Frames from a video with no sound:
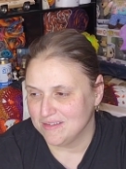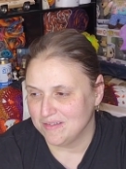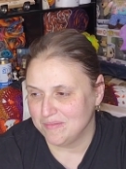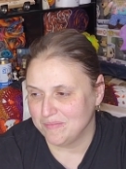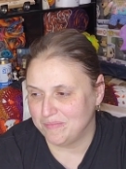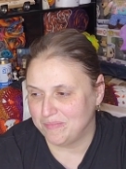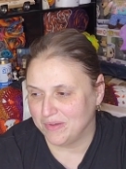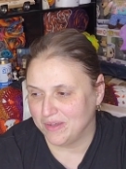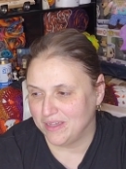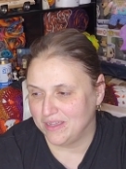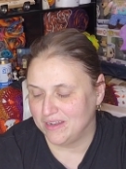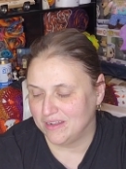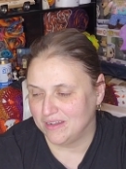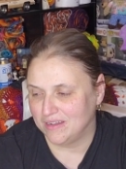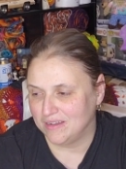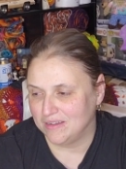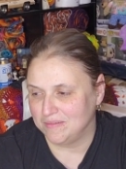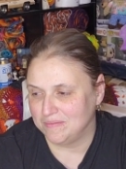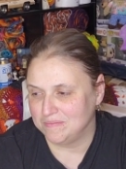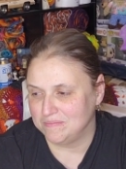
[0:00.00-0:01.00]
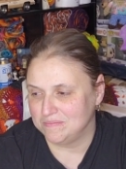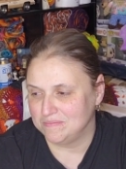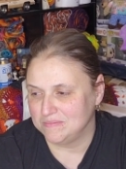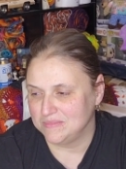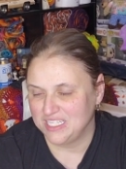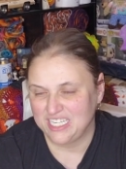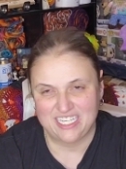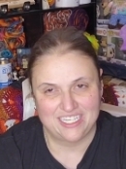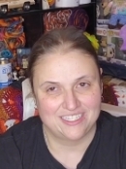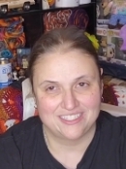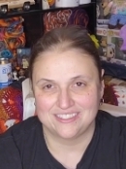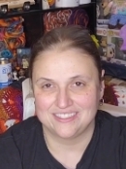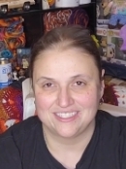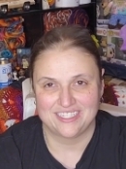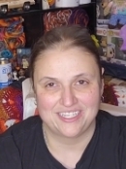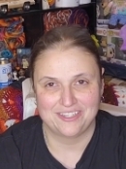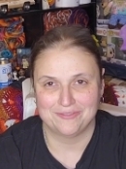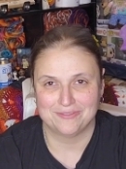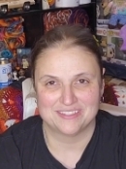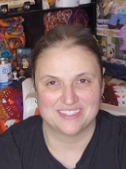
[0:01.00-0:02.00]
but um, he
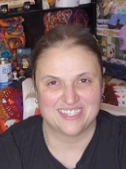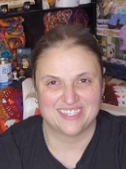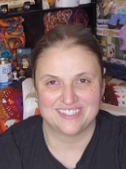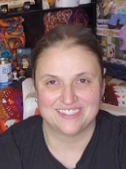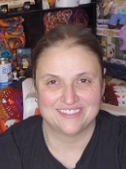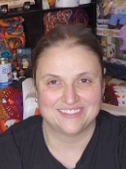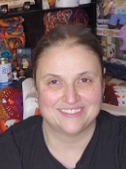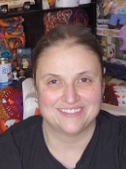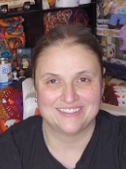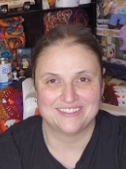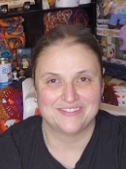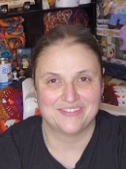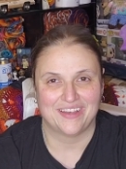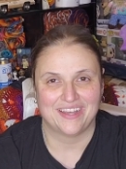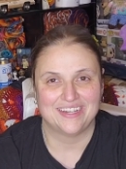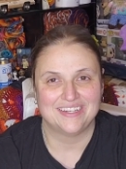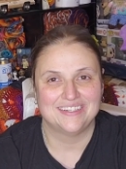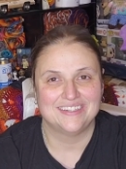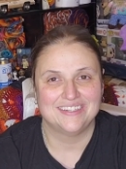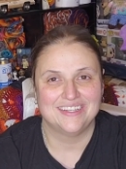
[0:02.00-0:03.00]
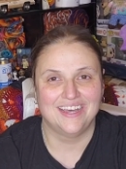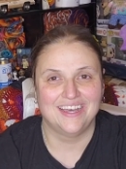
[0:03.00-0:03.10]
he was like, "Oh, it's fine,